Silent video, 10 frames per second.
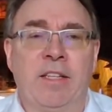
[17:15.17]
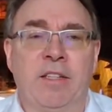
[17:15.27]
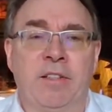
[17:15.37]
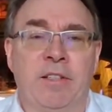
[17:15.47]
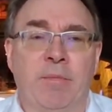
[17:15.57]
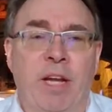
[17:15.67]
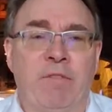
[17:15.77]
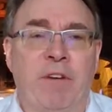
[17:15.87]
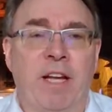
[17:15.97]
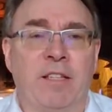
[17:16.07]
you
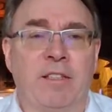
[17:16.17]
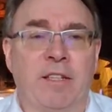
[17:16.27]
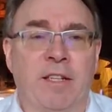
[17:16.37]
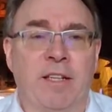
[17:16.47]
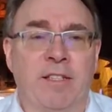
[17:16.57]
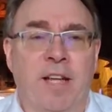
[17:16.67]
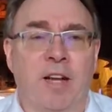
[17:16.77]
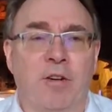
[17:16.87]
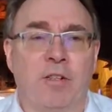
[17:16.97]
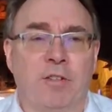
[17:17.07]
might find a
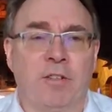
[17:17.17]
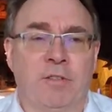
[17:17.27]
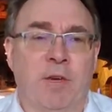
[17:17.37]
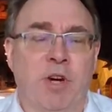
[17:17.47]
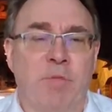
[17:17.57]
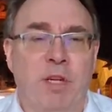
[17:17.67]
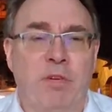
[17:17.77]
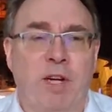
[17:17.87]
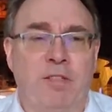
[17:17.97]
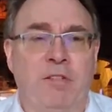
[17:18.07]
seller, if they want to be
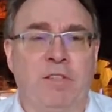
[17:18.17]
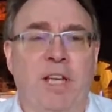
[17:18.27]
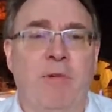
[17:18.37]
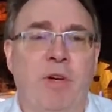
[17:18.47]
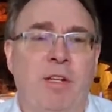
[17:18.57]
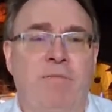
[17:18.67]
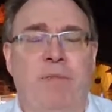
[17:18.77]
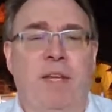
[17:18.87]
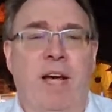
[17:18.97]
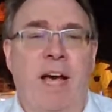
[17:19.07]
aggressive, say,
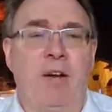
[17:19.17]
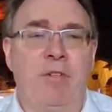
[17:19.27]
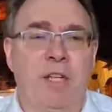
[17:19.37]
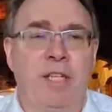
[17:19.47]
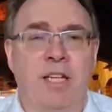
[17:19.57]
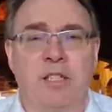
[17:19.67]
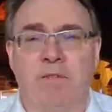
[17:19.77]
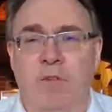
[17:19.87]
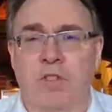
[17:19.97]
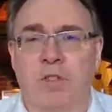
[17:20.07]
well, I don't think that's
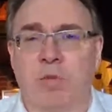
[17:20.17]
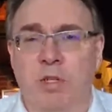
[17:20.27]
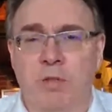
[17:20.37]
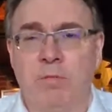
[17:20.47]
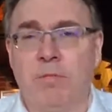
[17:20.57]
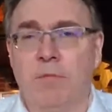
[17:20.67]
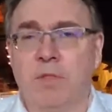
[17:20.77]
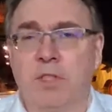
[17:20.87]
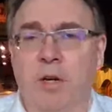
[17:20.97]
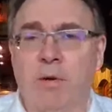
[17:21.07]
enforceable,
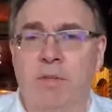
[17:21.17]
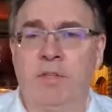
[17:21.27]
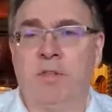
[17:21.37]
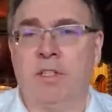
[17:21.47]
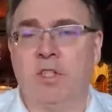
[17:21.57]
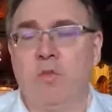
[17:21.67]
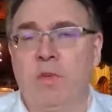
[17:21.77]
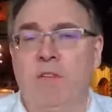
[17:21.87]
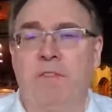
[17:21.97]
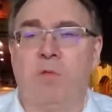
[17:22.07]
so you can sue
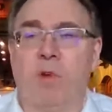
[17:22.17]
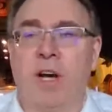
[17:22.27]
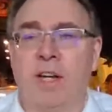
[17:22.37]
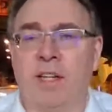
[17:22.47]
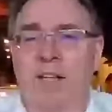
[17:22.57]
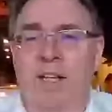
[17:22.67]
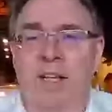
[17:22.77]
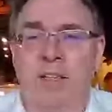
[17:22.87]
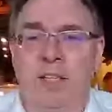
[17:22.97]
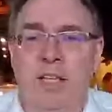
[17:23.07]
me if you want.
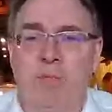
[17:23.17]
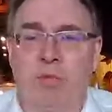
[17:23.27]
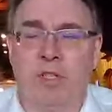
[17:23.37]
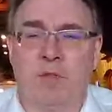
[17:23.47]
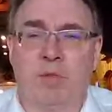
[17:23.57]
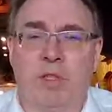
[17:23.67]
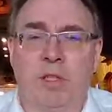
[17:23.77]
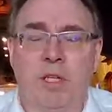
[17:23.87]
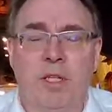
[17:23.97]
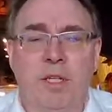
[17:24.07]
And the key
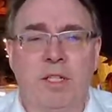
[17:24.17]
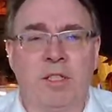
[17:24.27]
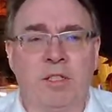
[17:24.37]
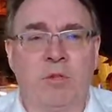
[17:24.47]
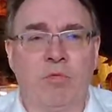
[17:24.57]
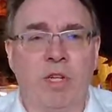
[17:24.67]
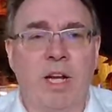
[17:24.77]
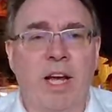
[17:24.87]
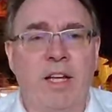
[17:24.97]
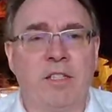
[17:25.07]
principle to
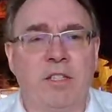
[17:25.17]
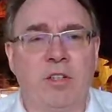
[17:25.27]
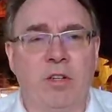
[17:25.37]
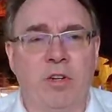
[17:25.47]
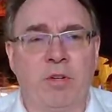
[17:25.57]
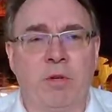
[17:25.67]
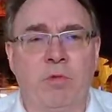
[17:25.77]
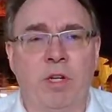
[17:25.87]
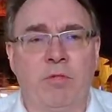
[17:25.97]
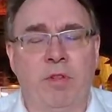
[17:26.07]
realize, and your lawyer
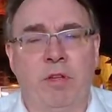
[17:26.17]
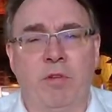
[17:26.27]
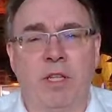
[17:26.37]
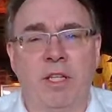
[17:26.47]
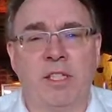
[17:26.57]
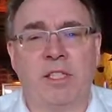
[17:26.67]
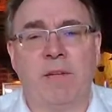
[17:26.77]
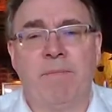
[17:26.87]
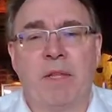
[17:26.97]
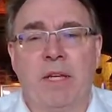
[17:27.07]
will work with you on this,
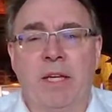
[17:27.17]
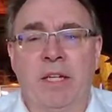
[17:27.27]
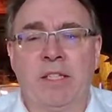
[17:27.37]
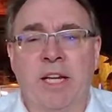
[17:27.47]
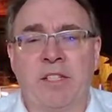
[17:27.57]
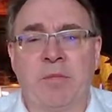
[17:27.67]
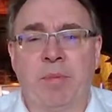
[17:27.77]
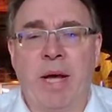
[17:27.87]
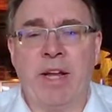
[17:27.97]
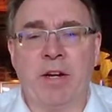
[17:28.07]
is as a
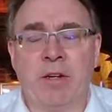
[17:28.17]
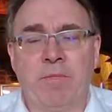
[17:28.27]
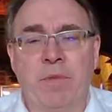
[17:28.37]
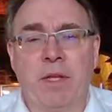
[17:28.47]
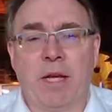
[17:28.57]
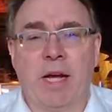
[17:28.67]
buyer,